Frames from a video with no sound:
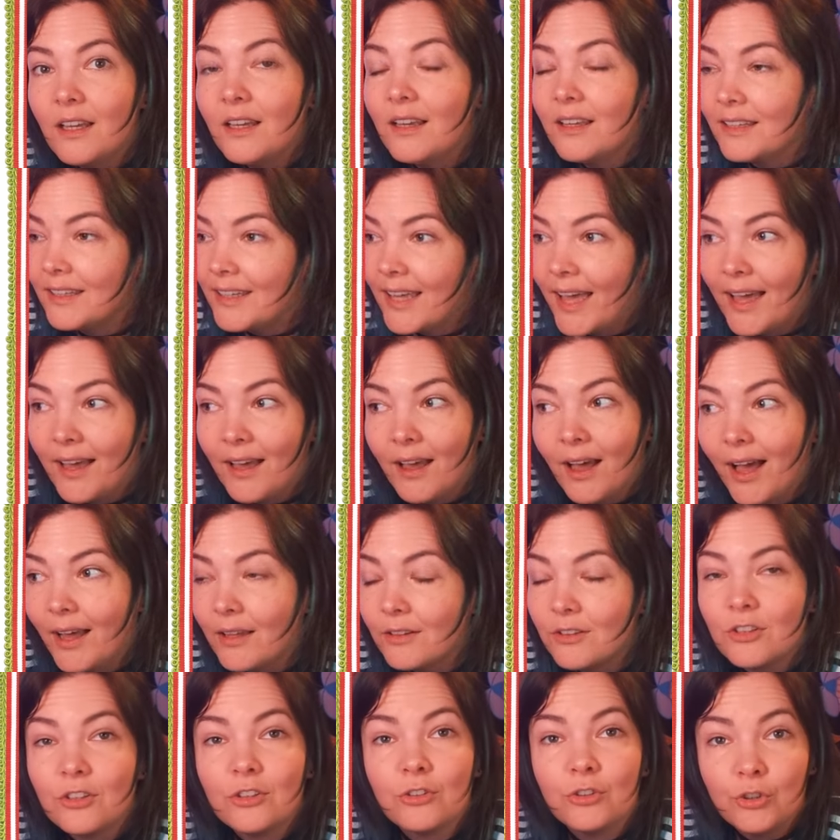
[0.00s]
Yeah,
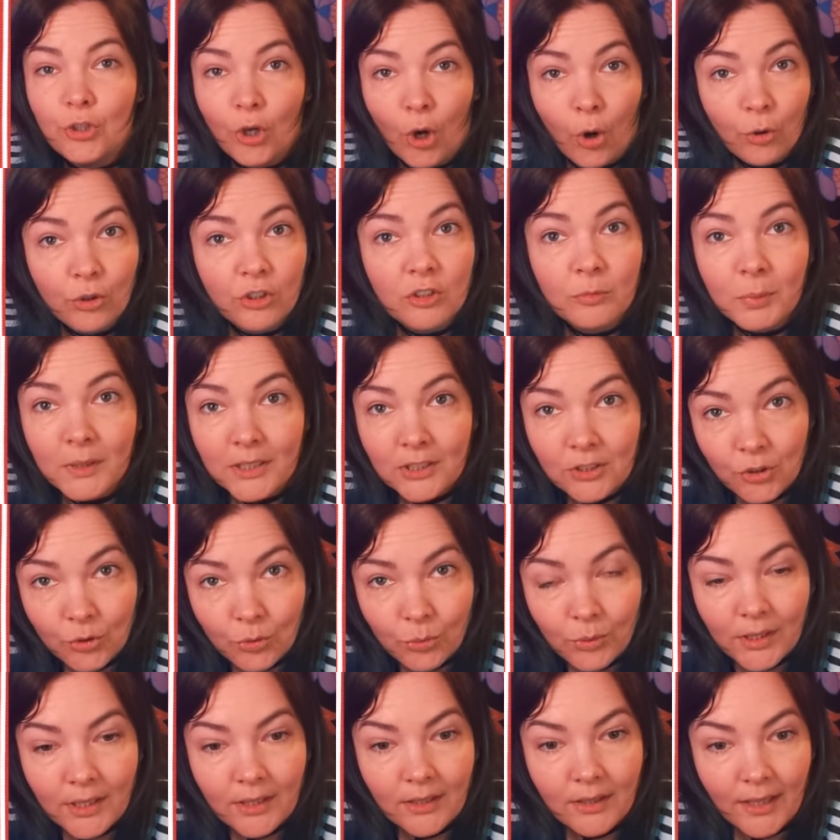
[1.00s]
don't be
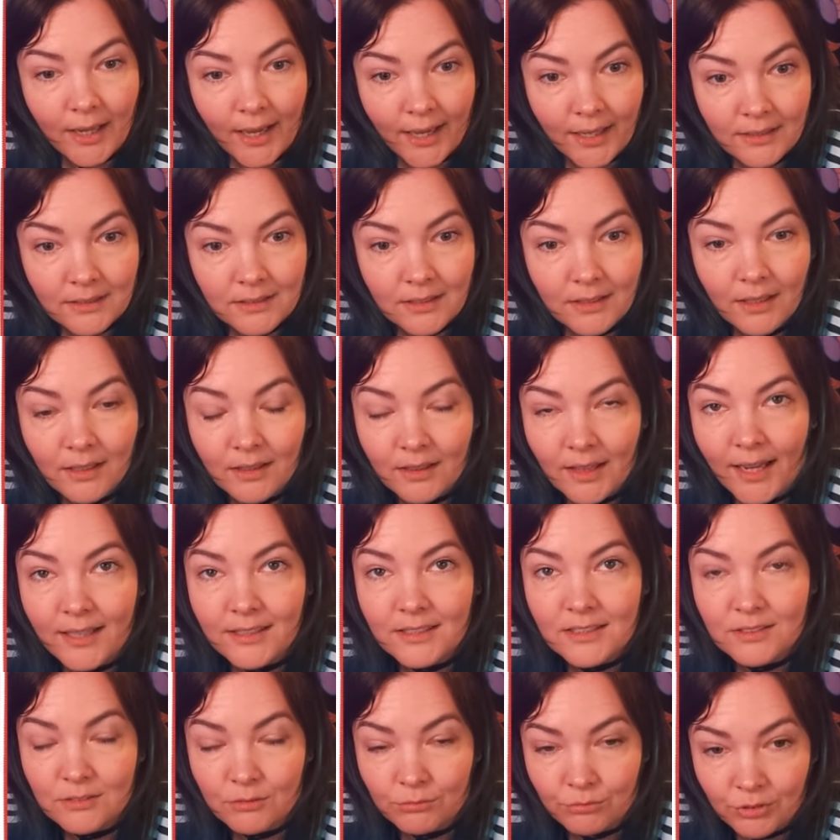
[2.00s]
doing that.
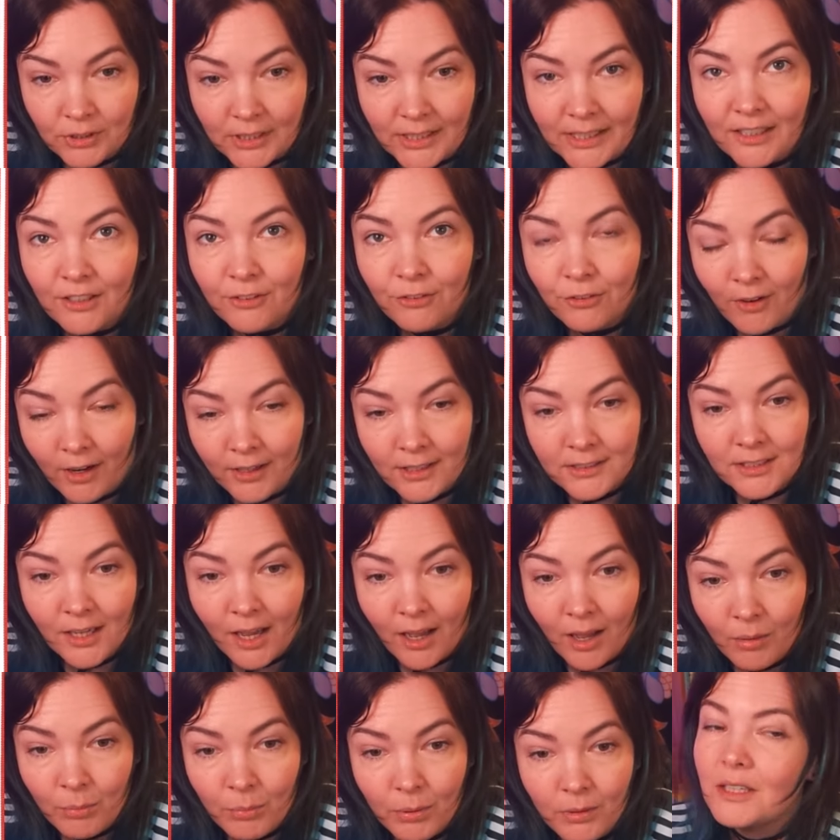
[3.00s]
That's really fucked
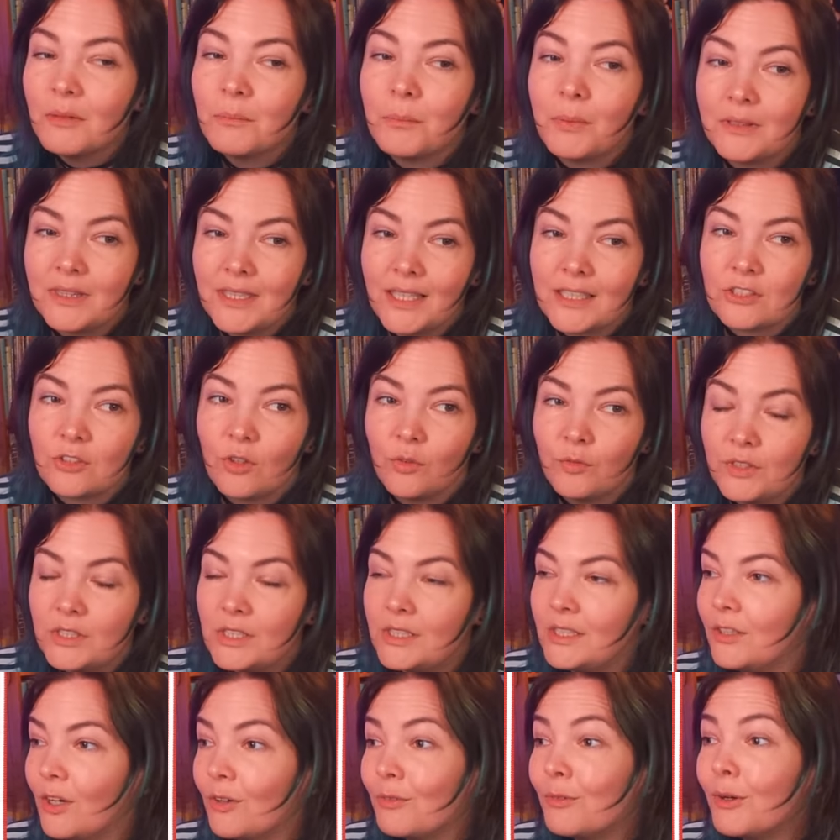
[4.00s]
up. But that's
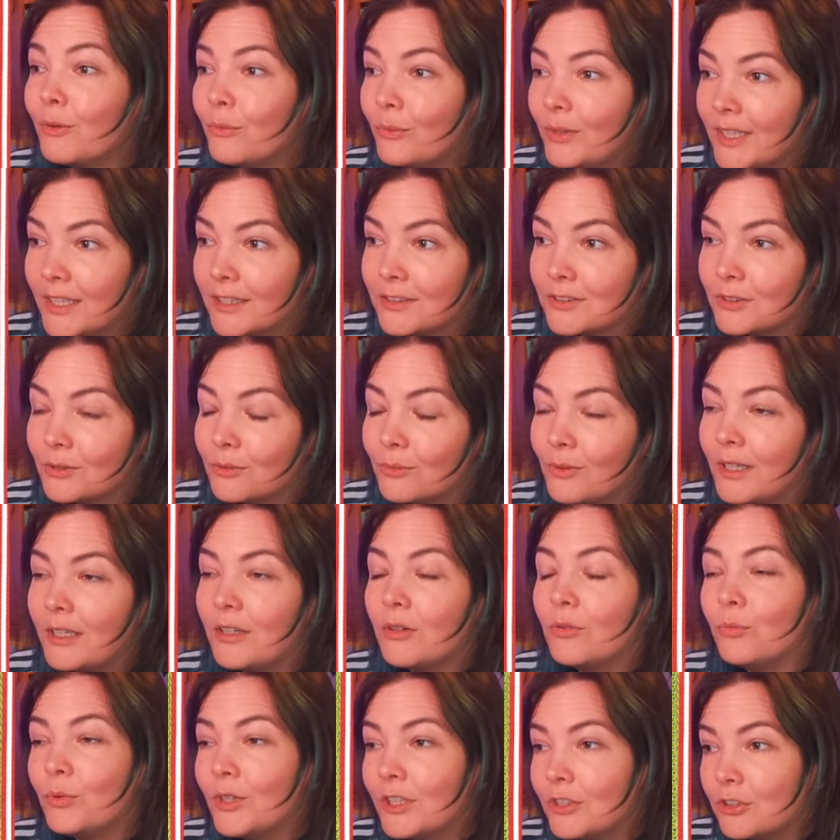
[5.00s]
obviously not what we are doing.
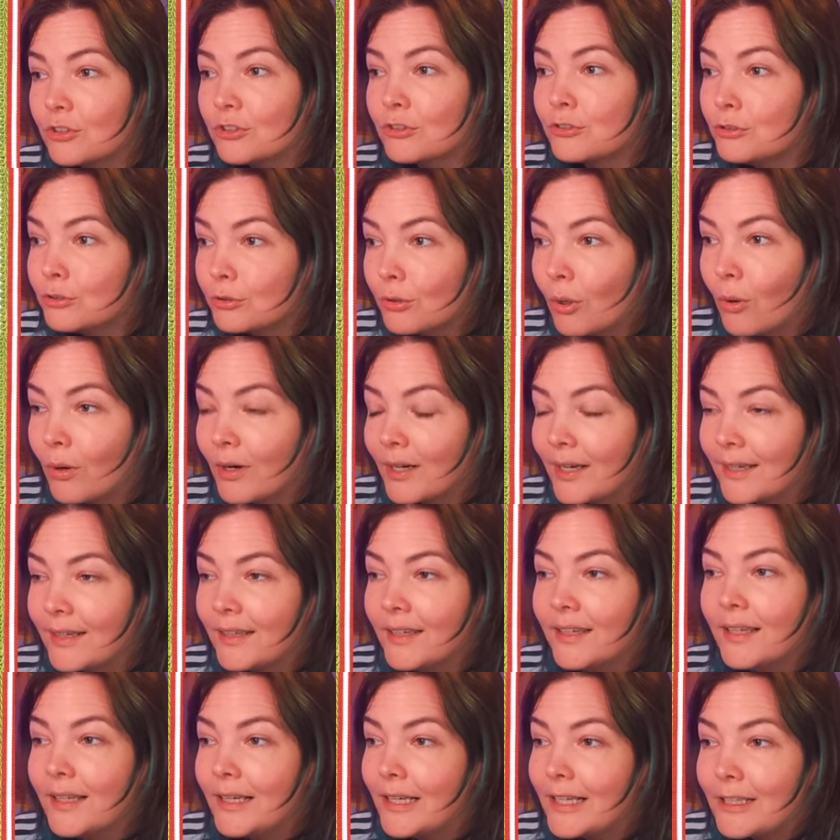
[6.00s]
We're just drawing
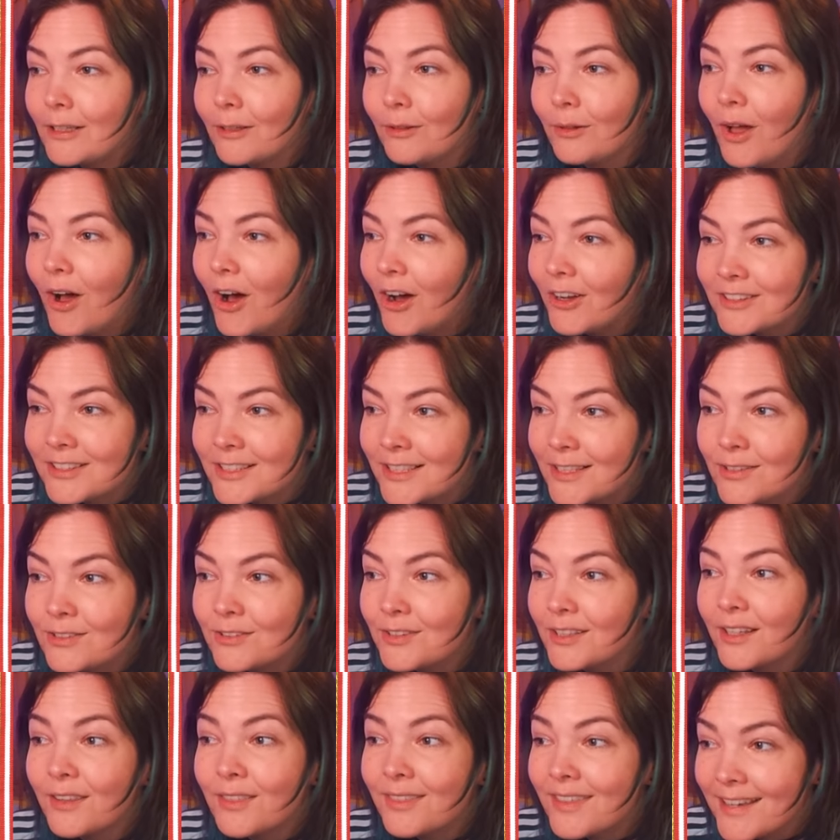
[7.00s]
little
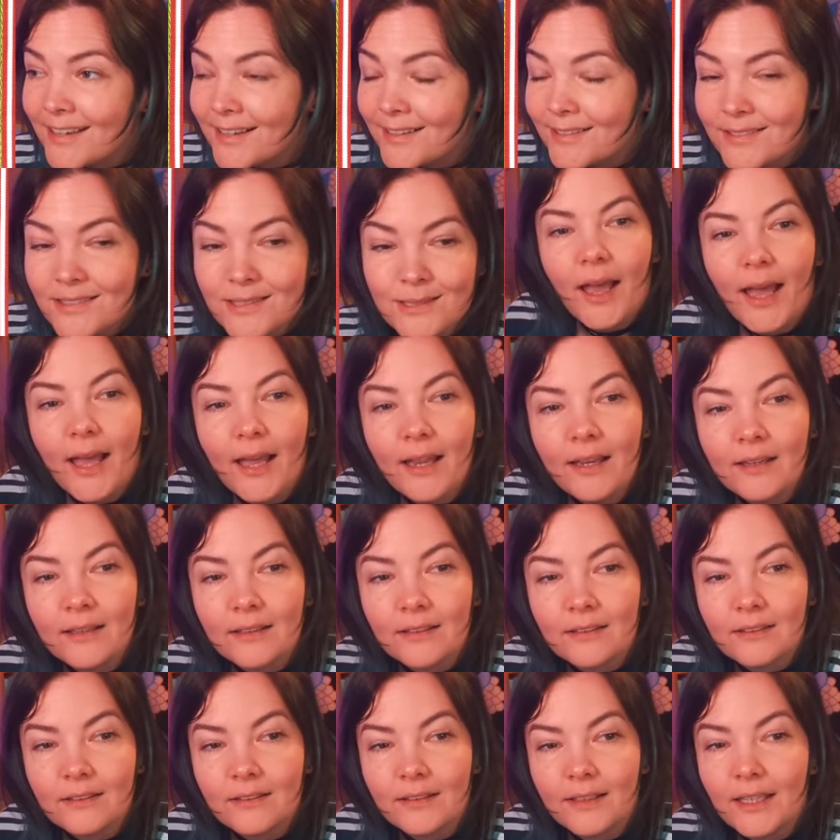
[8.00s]
artistic things.
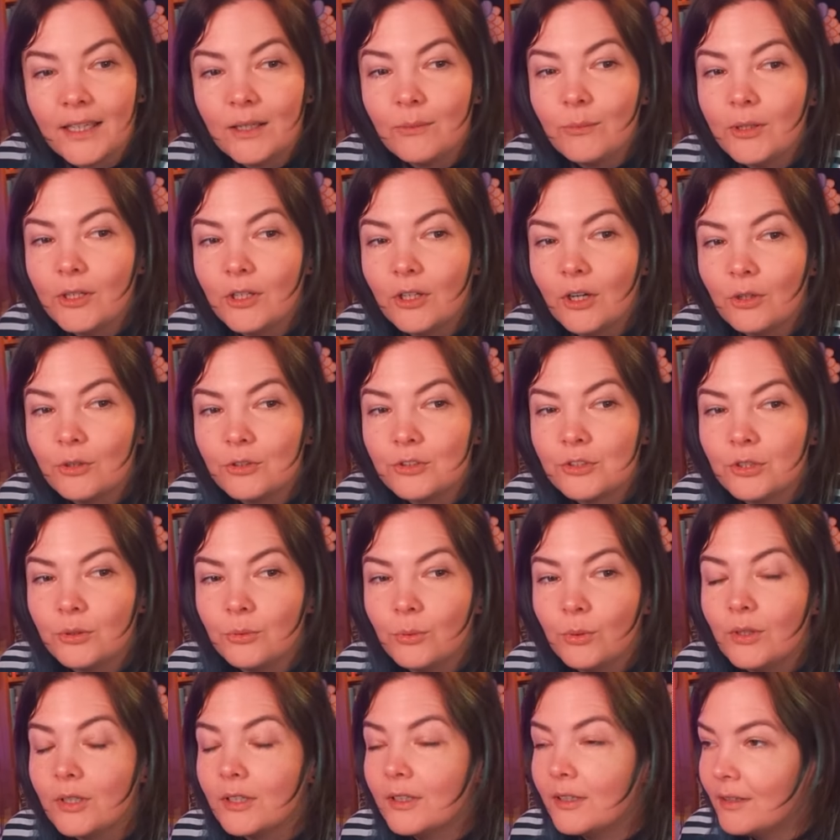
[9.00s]
And here we go
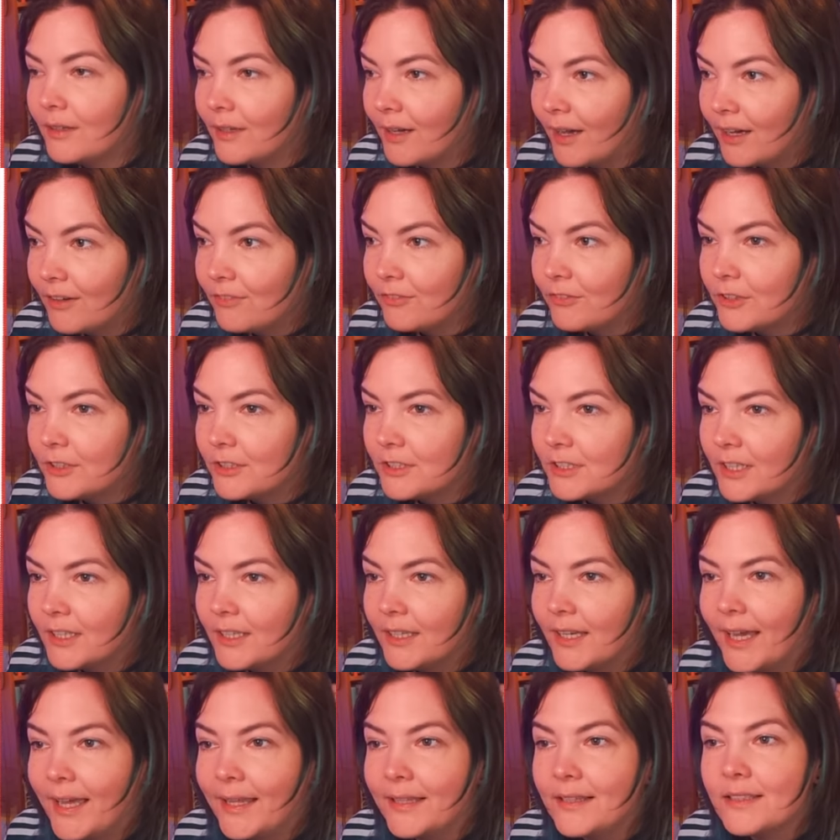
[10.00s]
to covered
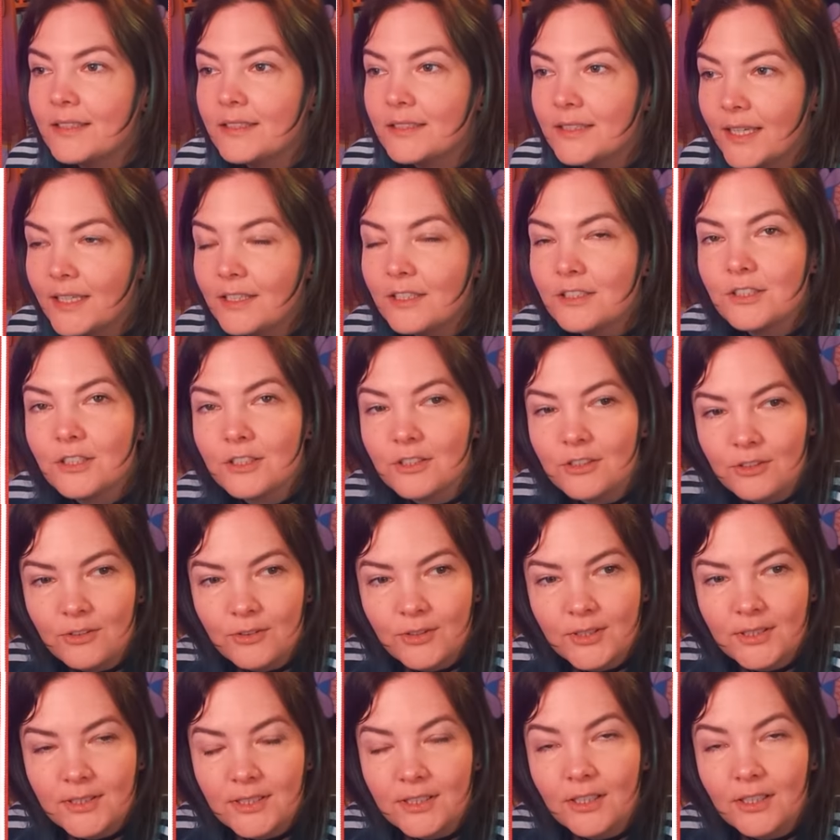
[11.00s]
and censored nudity.